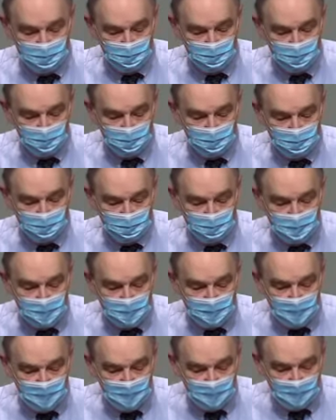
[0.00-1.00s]

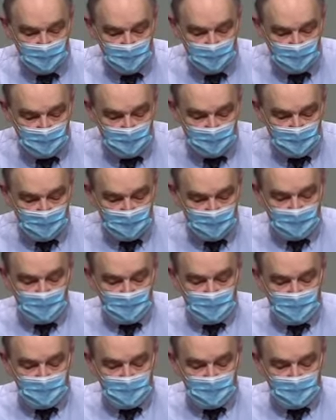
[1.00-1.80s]
(silence)